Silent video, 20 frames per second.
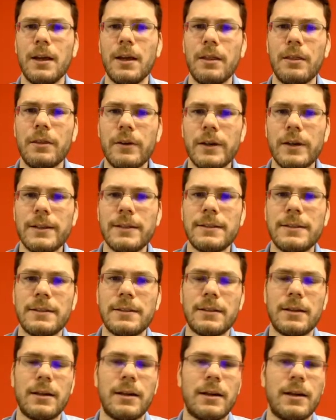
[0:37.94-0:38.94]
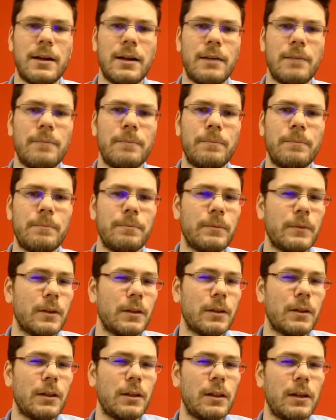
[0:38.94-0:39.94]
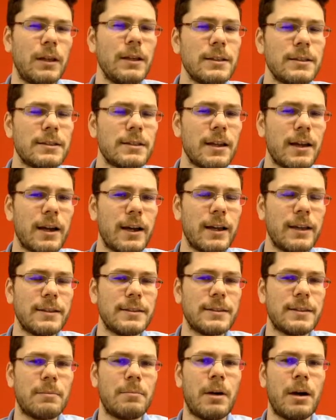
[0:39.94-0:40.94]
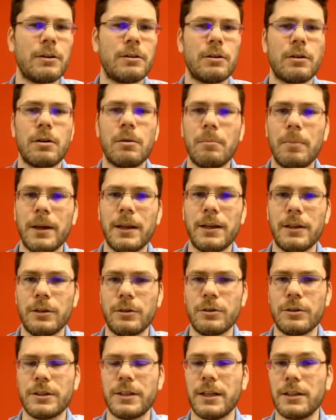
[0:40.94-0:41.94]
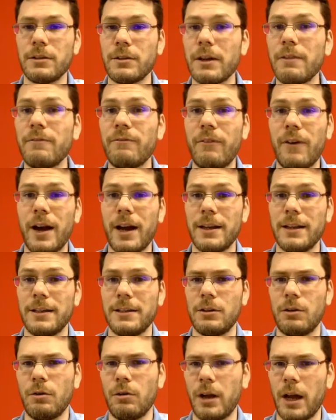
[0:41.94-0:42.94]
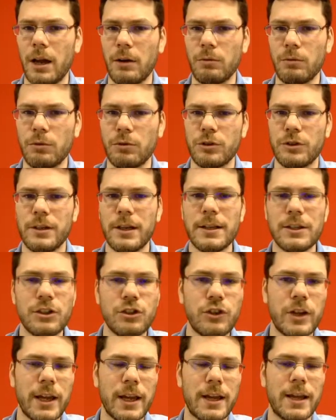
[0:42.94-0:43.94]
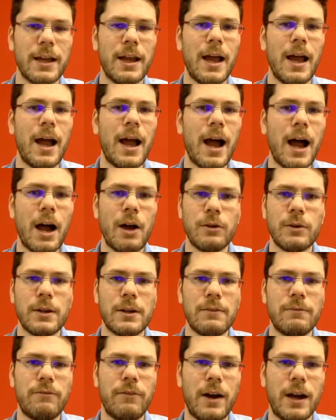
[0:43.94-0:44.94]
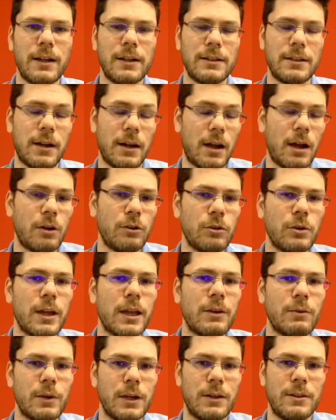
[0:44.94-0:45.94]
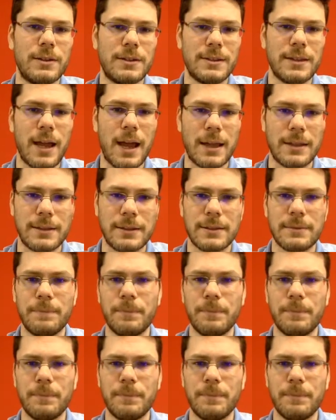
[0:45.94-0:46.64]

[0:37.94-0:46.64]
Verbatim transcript: There is um, insights about your competitors and you can find it on AdWords. Let's check how you can find it and how you can read the stats.